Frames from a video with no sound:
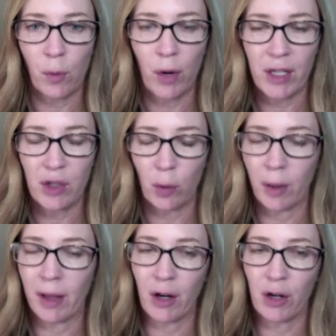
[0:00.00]

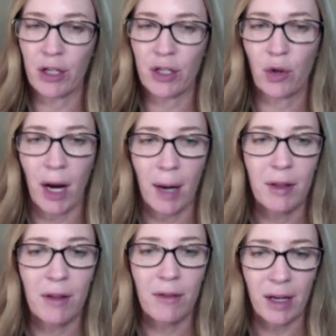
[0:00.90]
brainstorming that are described
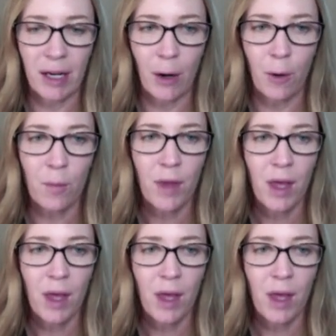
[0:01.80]
in the video.